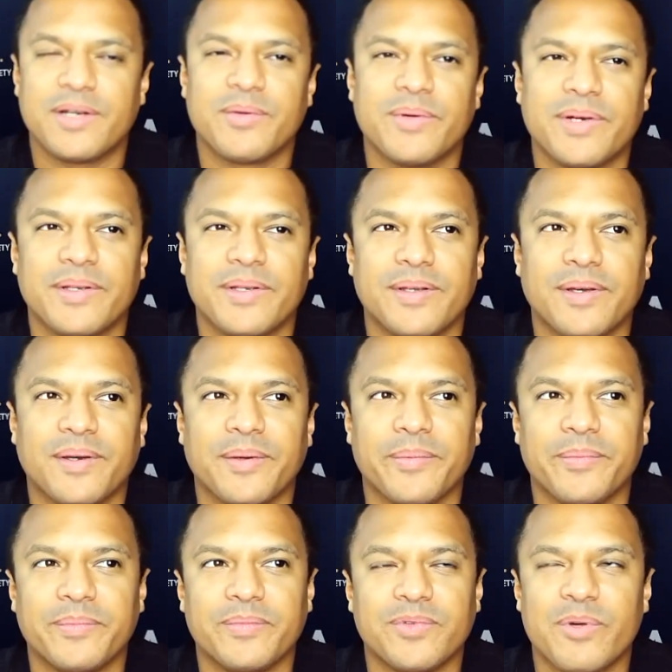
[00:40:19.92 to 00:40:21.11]
when uh,
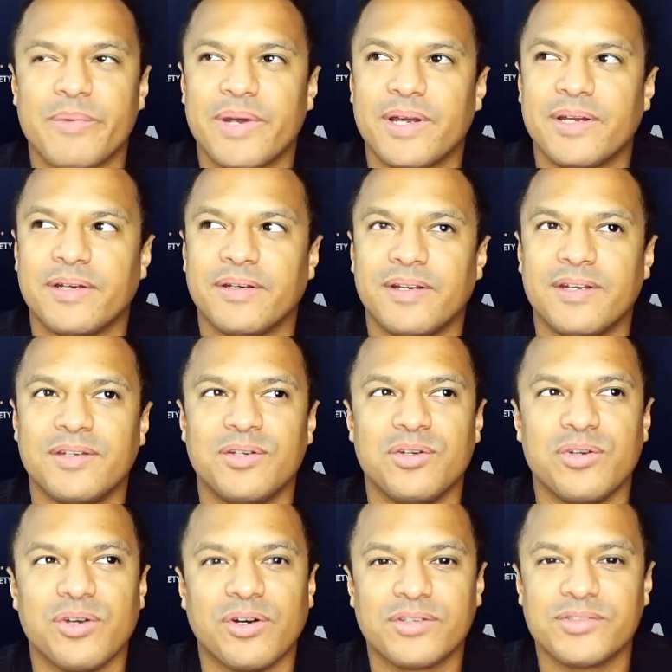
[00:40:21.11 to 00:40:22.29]
we were in New
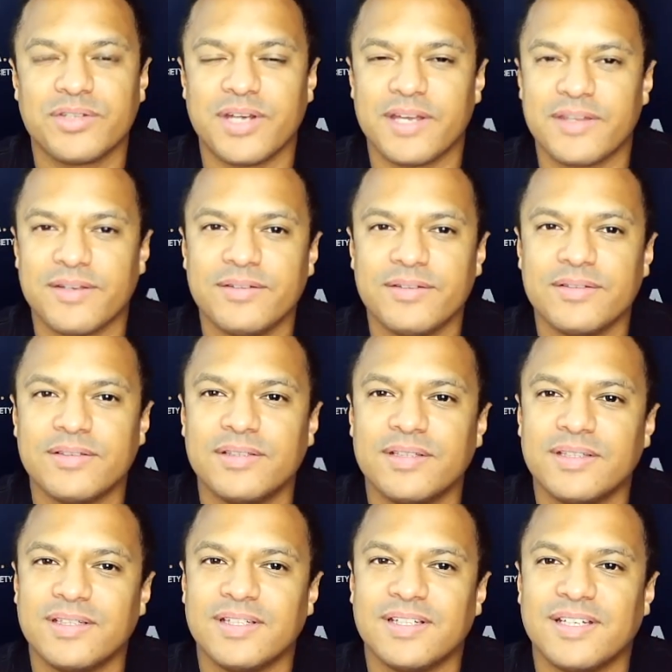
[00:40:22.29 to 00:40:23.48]
York together?
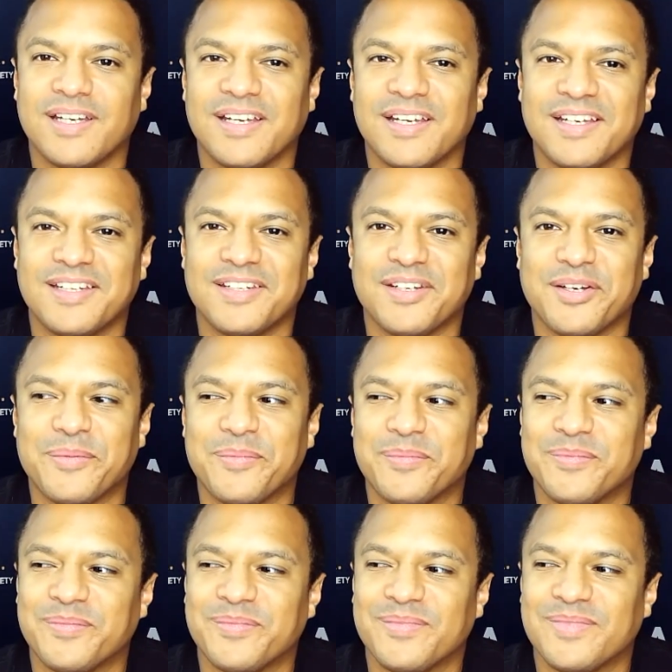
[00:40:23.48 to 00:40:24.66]
And uh,
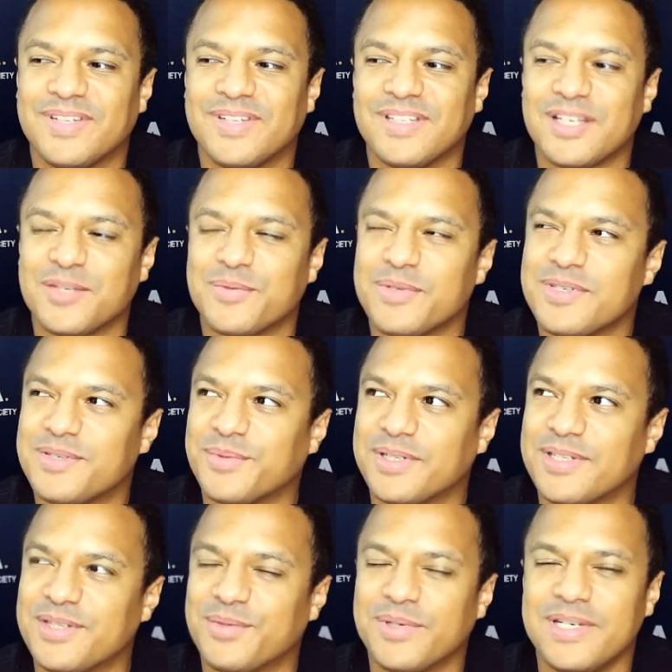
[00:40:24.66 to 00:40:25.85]
that was, what,
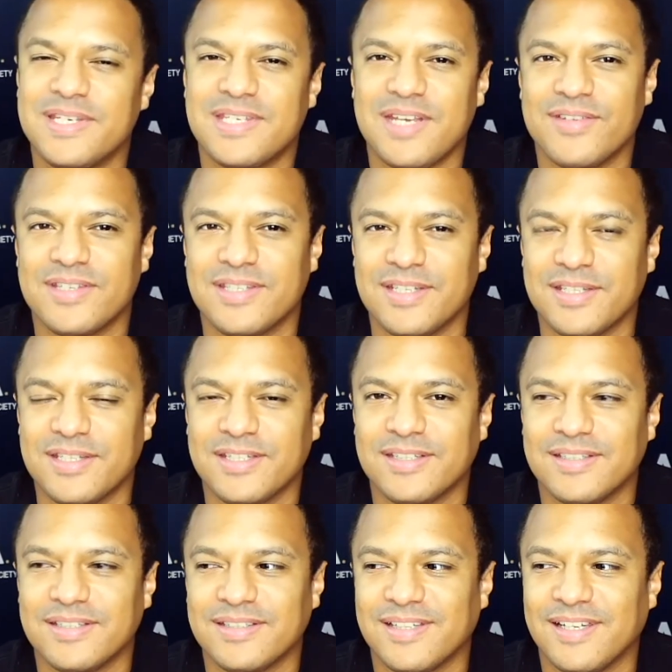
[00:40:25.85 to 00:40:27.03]
in twenty seventeen,
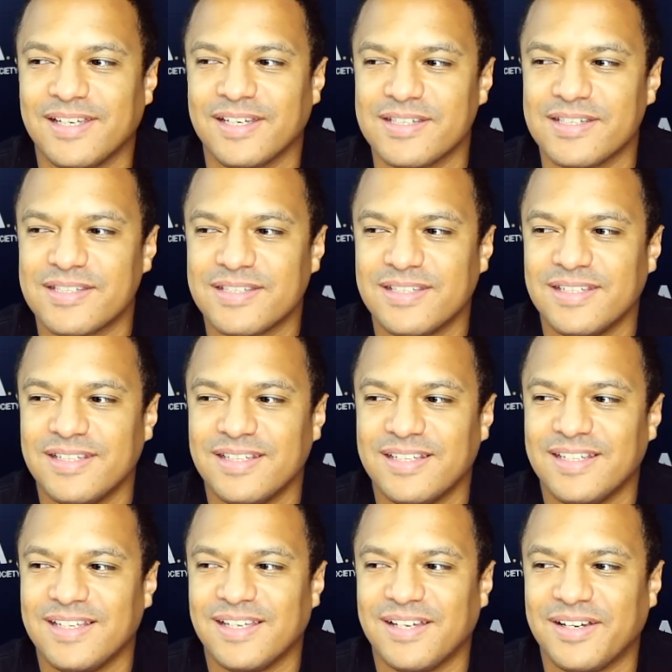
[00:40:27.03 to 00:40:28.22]
I guess,
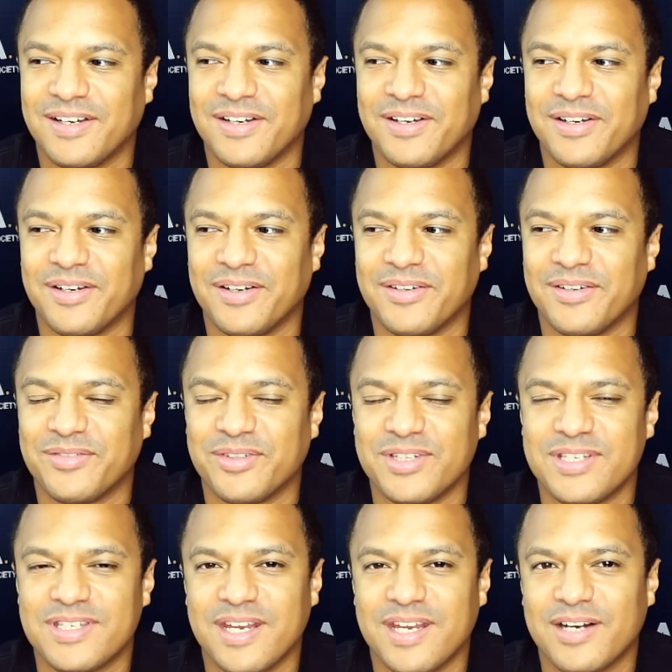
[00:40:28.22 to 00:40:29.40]
uh, for
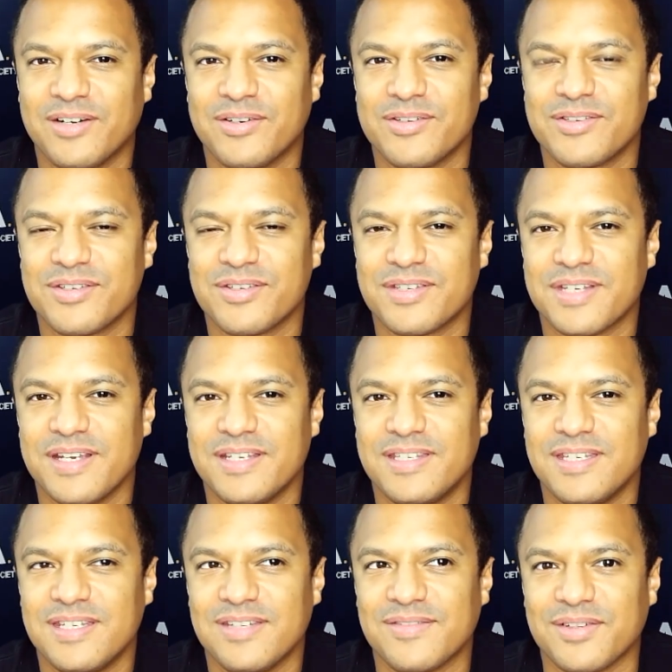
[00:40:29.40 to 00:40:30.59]
this Kairos
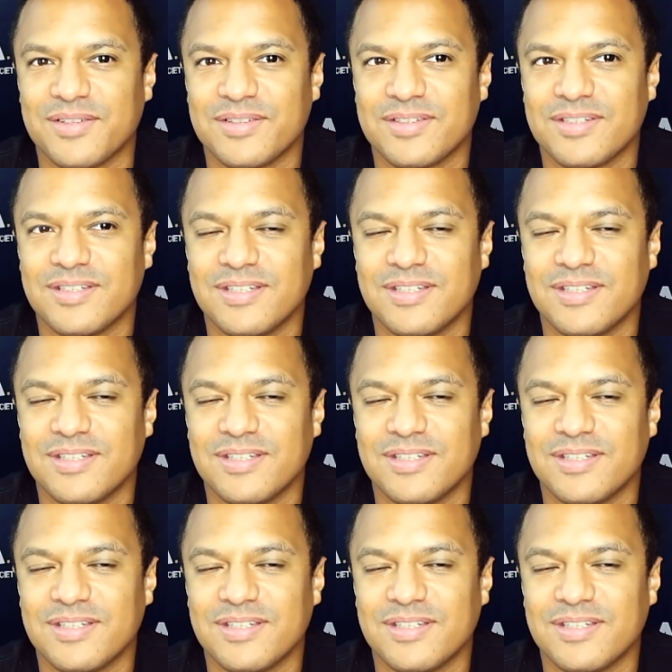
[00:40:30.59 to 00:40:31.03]
Society event.